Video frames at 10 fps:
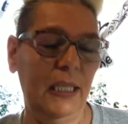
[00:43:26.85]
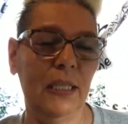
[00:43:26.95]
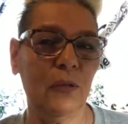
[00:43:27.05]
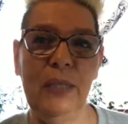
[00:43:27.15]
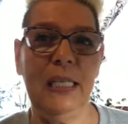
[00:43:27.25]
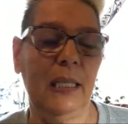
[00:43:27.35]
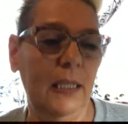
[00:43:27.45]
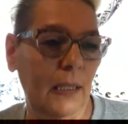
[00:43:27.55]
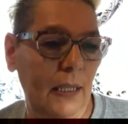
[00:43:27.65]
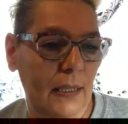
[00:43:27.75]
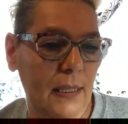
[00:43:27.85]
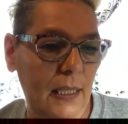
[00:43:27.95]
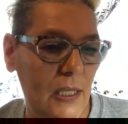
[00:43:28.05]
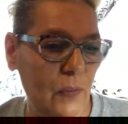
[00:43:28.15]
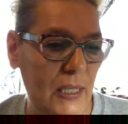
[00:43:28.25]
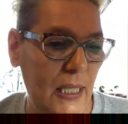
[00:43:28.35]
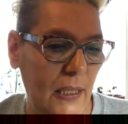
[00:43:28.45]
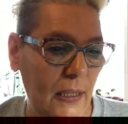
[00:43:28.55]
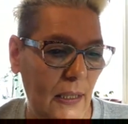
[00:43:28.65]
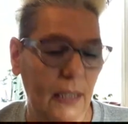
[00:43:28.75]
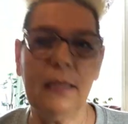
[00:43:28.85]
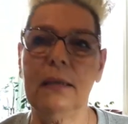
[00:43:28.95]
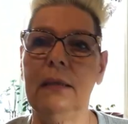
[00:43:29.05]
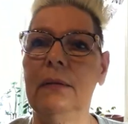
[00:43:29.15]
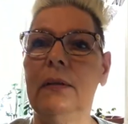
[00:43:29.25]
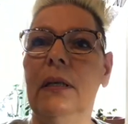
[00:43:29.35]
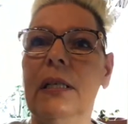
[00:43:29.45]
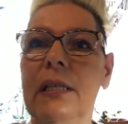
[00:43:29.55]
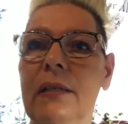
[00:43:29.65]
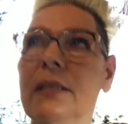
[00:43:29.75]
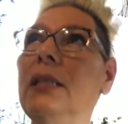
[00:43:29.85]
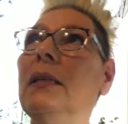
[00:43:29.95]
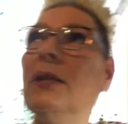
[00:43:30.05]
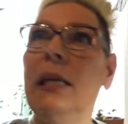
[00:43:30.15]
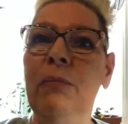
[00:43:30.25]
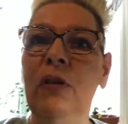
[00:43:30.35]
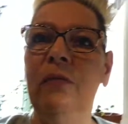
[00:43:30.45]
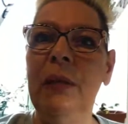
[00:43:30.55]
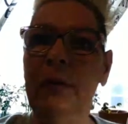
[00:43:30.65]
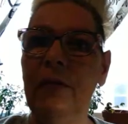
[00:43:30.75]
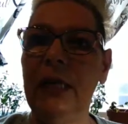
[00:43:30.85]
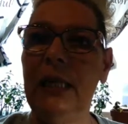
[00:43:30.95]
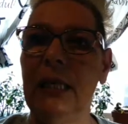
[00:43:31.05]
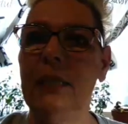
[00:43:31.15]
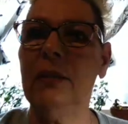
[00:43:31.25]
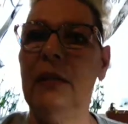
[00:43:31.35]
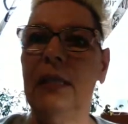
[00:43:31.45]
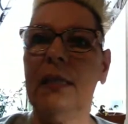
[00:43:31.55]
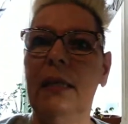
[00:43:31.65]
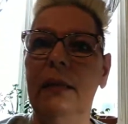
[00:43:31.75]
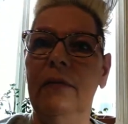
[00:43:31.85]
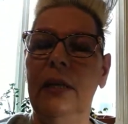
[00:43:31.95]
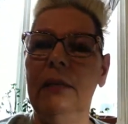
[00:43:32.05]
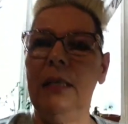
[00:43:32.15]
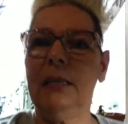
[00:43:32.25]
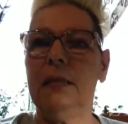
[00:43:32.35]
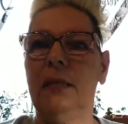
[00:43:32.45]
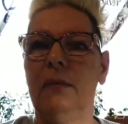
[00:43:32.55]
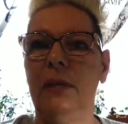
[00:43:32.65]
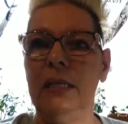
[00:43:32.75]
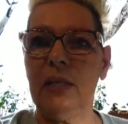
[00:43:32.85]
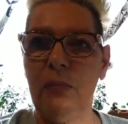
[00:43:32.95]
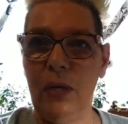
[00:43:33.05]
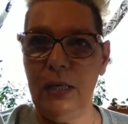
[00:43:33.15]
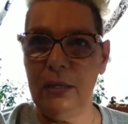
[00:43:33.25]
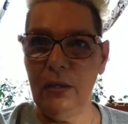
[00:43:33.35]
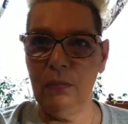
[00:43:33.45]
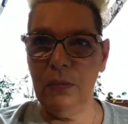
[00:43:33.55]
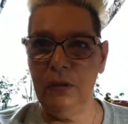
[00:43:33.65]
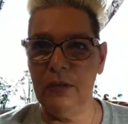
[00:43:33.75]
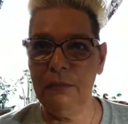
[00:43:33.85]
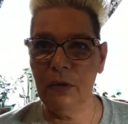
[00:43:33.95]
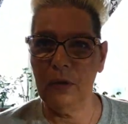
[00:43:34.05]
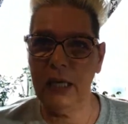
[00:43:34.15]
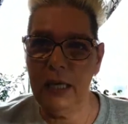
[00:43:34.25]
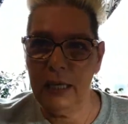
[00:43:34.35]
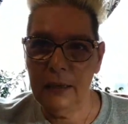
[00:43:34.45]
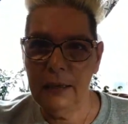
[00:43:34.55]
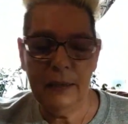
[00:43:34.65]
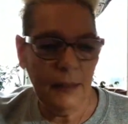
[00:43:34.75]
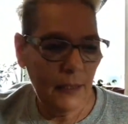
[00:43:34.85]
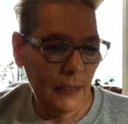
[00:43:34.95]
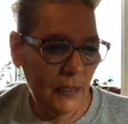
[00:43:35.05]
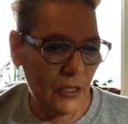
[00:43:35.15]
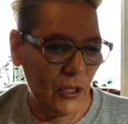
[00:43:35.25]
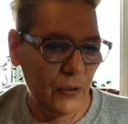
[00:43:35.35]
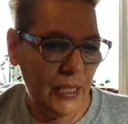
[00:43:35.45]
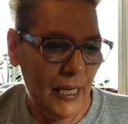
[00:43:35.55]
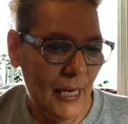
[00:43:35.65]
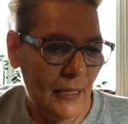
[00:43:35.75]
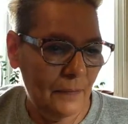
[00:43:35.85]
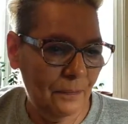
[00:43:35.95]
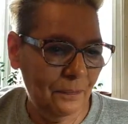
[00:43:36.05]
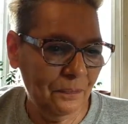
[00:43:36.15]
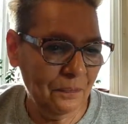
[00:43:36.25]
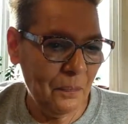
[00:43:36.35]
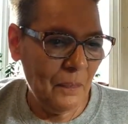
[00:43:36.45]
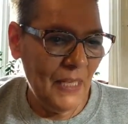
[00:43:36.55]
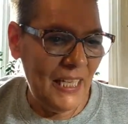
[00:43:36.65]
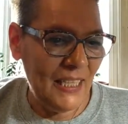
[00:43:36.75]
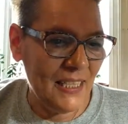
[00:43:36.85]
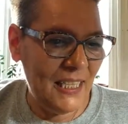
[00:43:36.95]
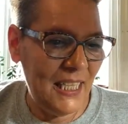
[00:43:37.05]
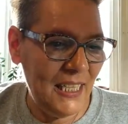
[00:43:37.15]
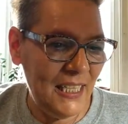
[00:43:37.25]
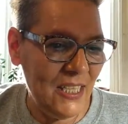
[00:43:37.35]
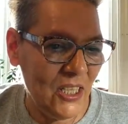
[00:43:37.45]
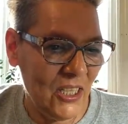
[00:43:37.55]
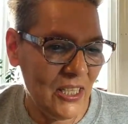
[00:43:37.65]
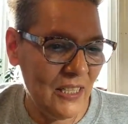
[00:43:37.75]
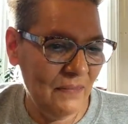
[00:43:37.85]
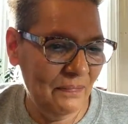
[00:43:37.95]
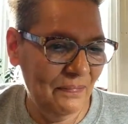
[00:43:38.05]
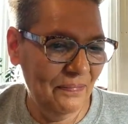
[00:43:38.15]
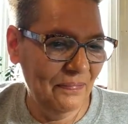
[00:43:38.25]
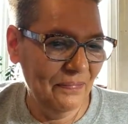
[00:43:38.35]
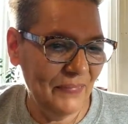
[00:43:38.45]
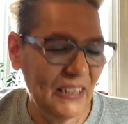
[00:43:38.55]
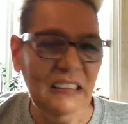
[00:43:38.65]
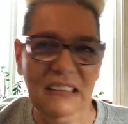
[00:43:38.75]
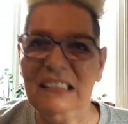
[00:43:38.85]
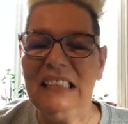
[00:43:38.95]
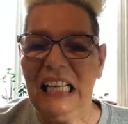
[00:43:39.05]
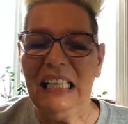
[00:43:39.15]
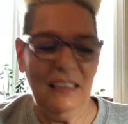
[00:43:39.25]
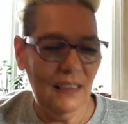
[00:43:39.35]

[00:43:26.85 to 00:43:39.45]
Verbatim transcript: It's ridiculous. It's ridiculous. Oh gosh, as soon as I move, maybe if I get under this light, if I get to the right spot and don't move, I'm okay. So yeah, it's kitty dirt. Ooh, yeah.